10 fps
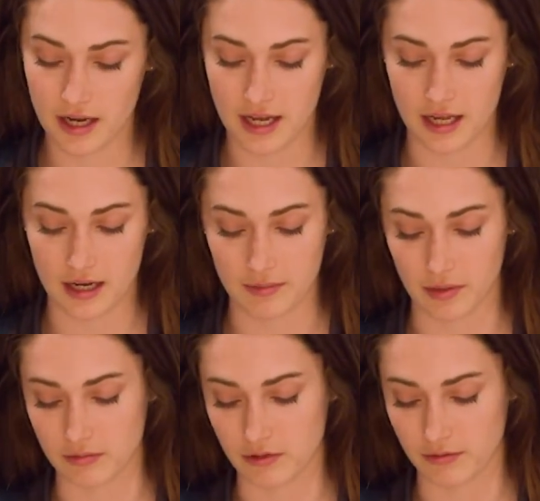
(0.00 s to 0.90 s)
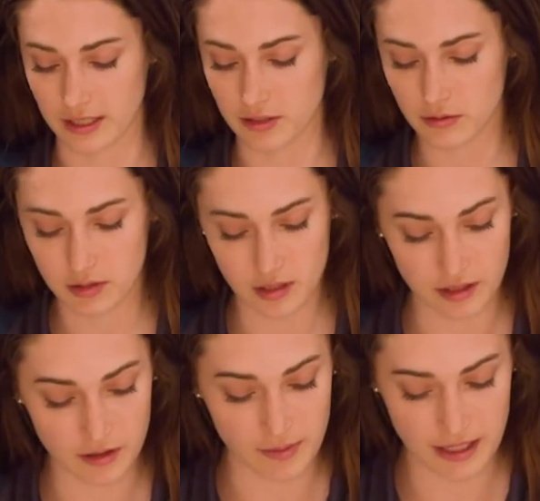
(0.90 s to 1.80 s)
and I'm going to move my tool a
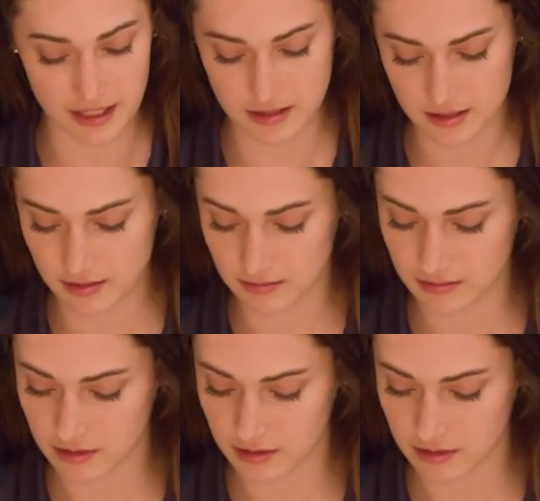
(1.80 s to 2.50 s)
little bit.